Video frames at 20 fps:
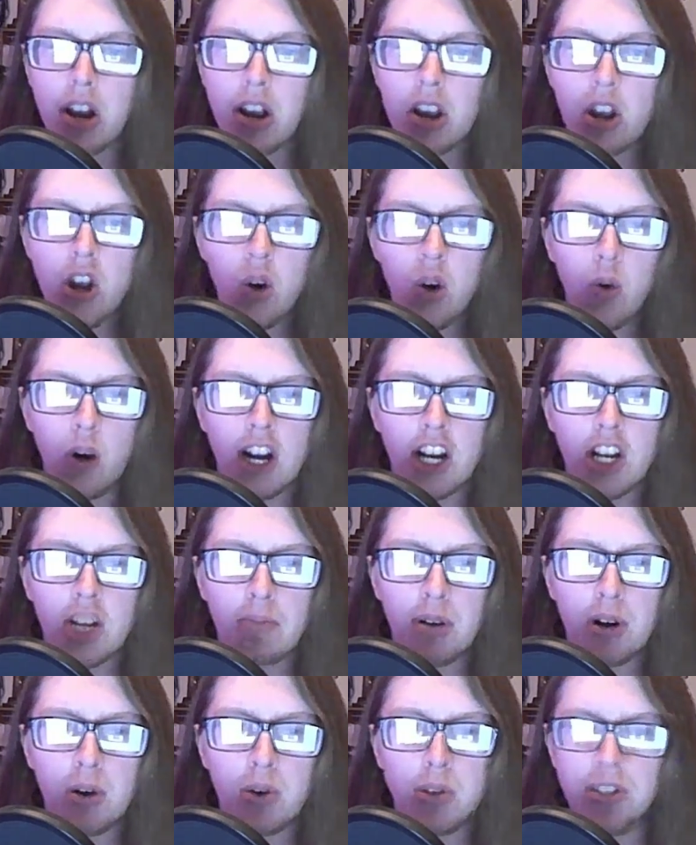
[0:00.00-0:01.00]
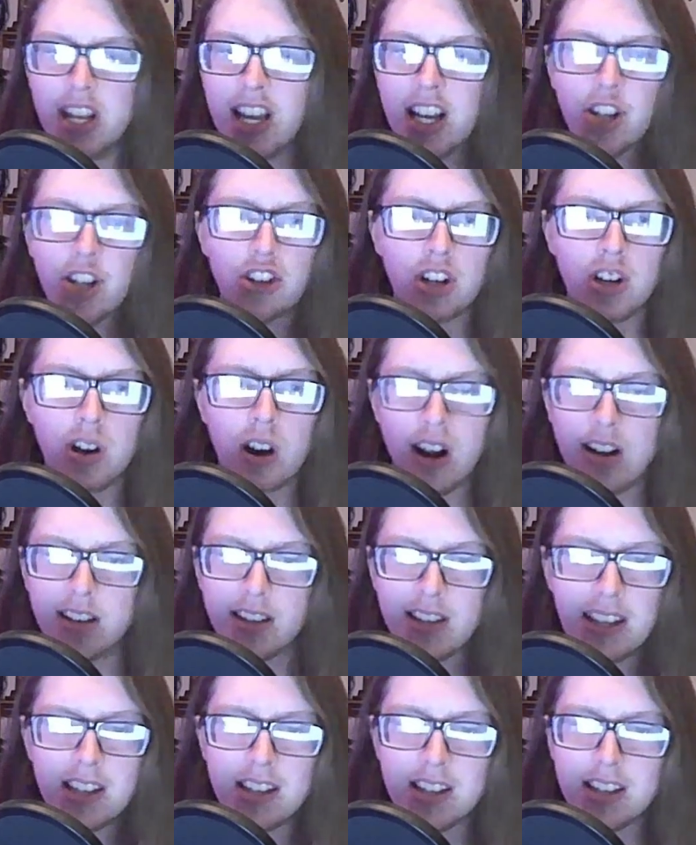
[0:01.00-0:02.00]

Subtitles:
where I could post extra content